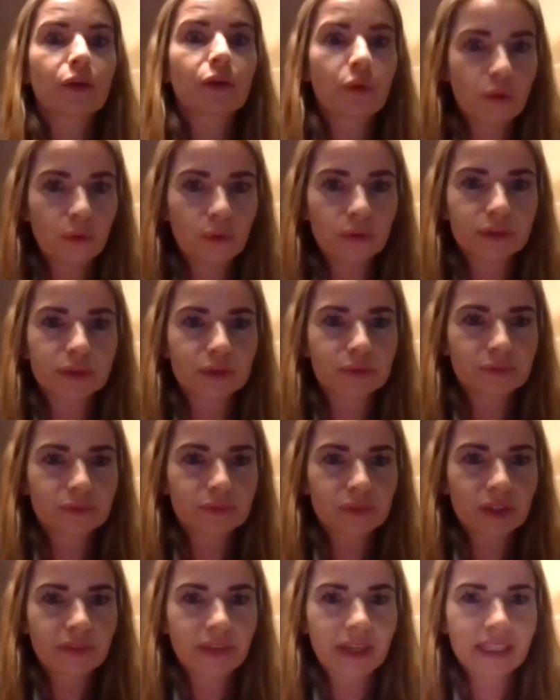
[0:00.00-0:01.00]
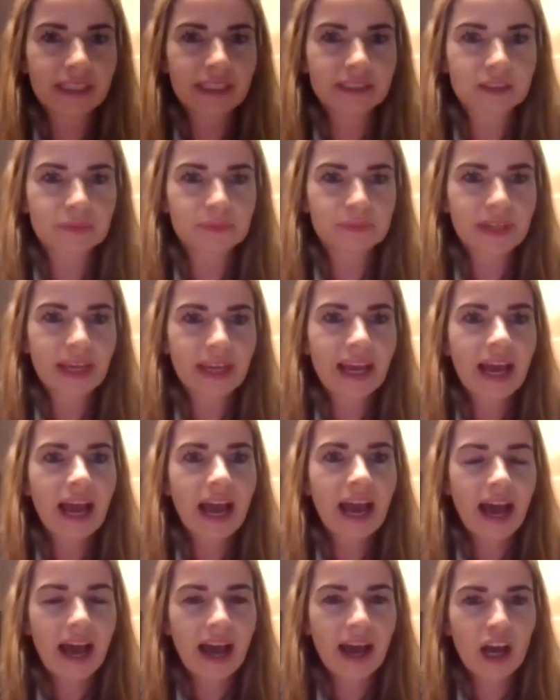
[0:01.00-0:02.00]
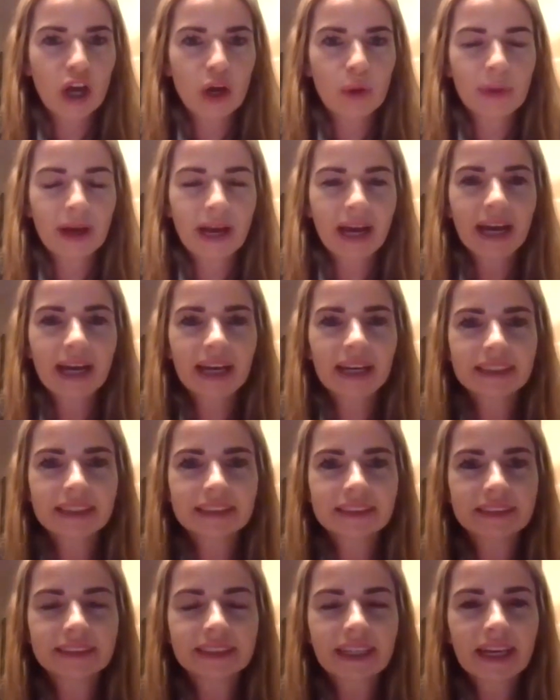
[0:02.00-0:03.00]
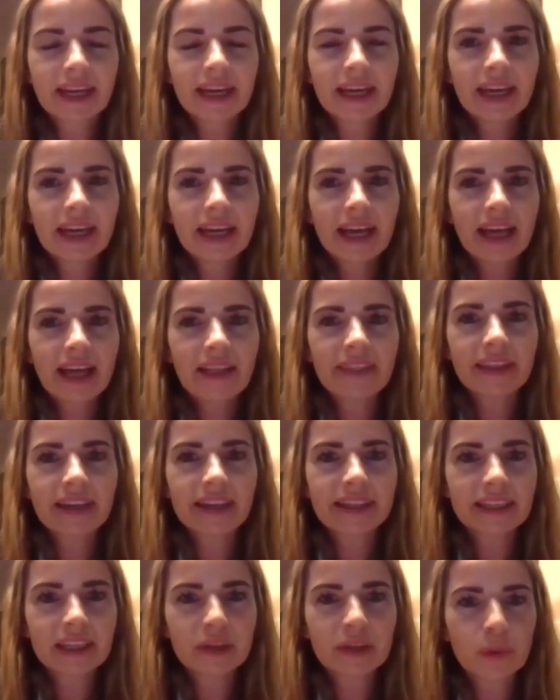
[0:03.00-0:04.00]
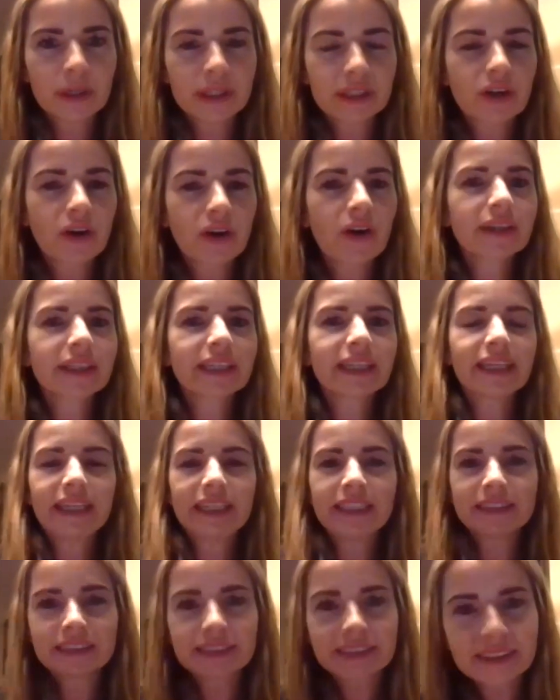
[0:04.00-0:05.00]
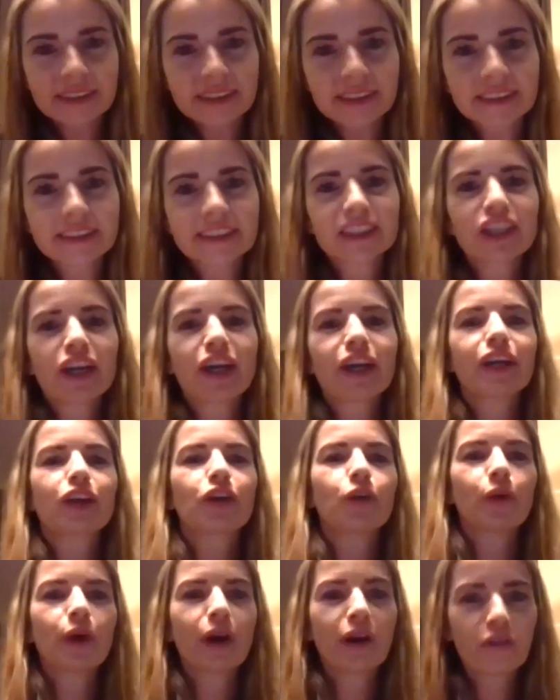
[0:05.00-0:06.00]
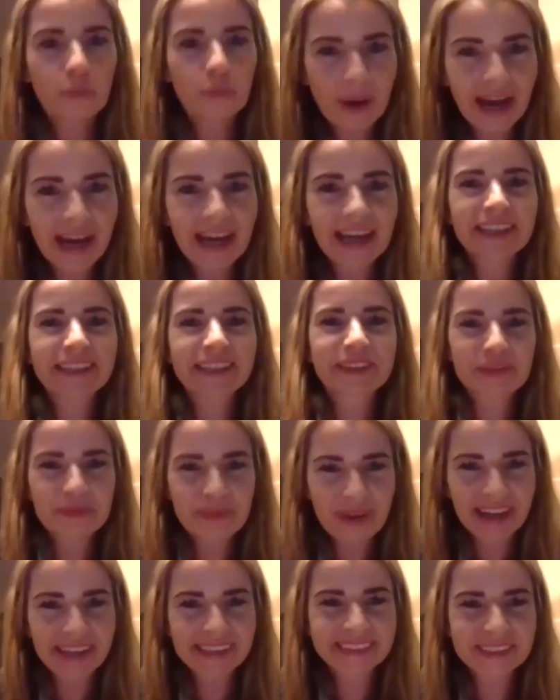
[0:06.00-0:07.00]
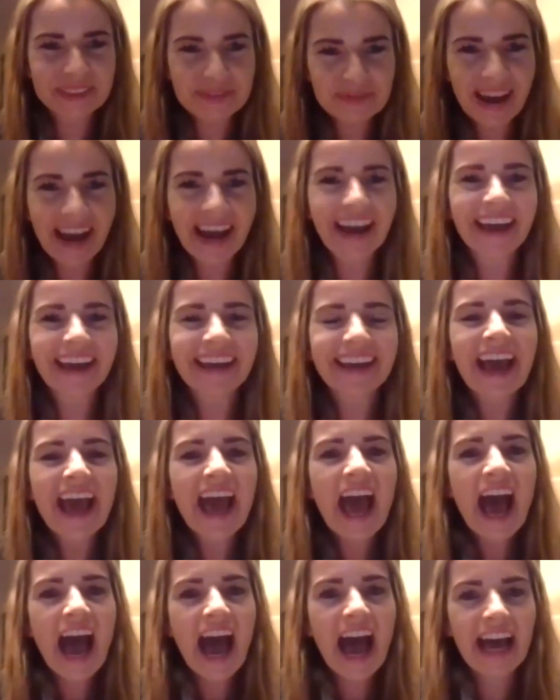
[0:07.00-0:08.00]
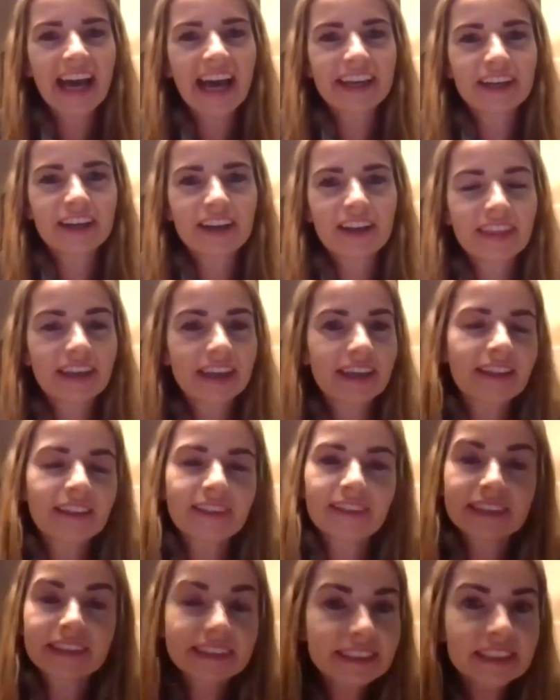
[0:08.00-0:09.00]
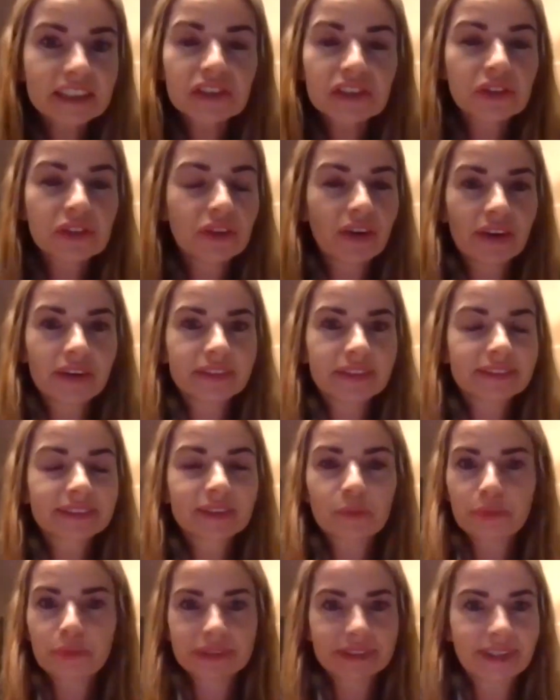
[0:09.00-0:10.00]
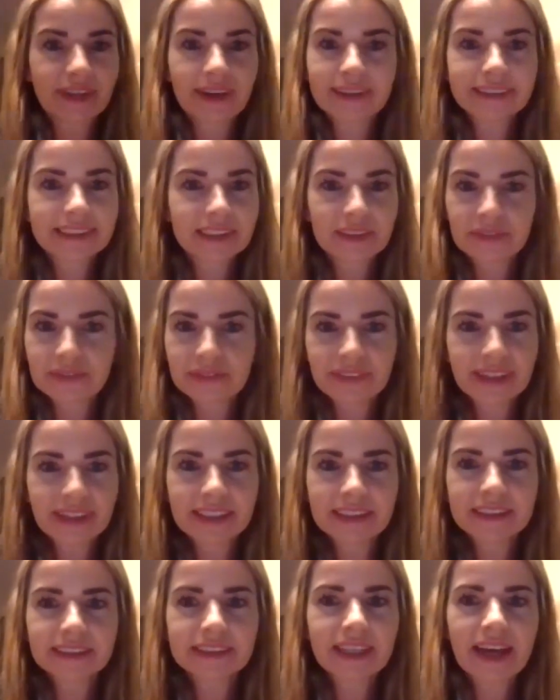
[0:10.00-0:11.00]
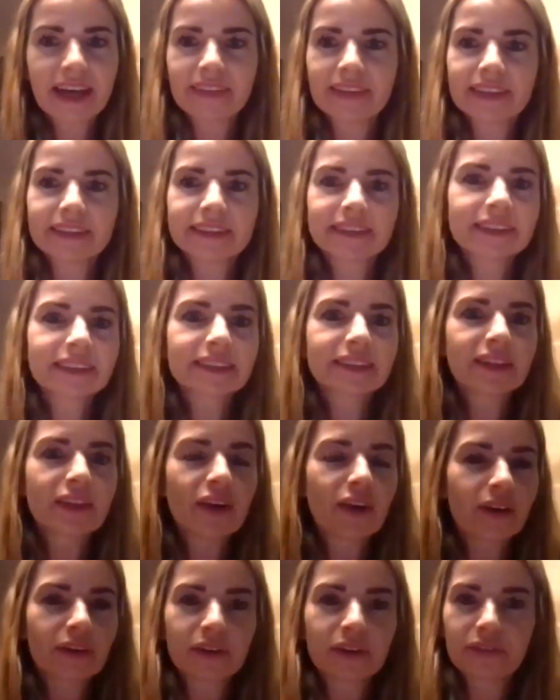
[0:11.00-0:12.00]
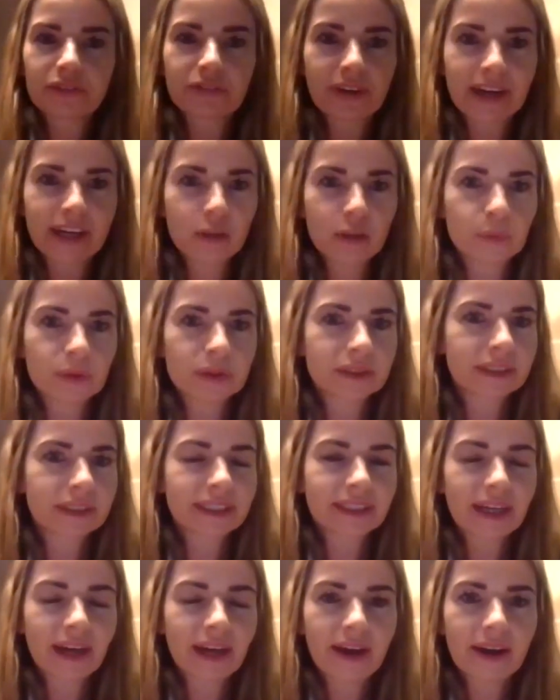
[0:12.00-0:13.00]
calls, right? And that we'd got into the cycle of back to back to back and thinking, this is not productive, right? And this is not good for anybody